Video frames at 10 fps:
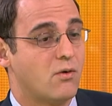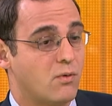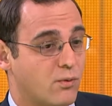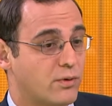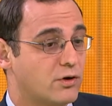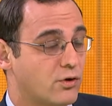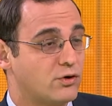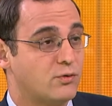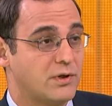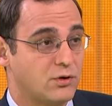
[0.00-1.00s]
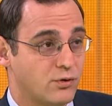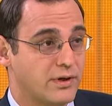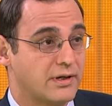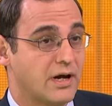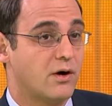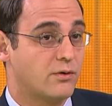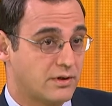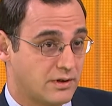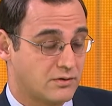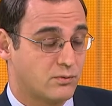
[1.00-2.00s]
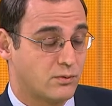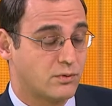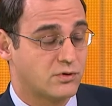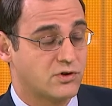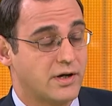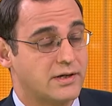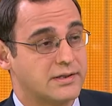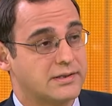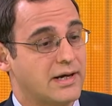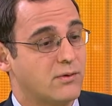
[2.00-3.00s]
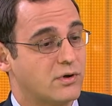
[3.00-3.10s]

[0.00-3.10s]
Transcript: What we're going to be doing now is what China is saying.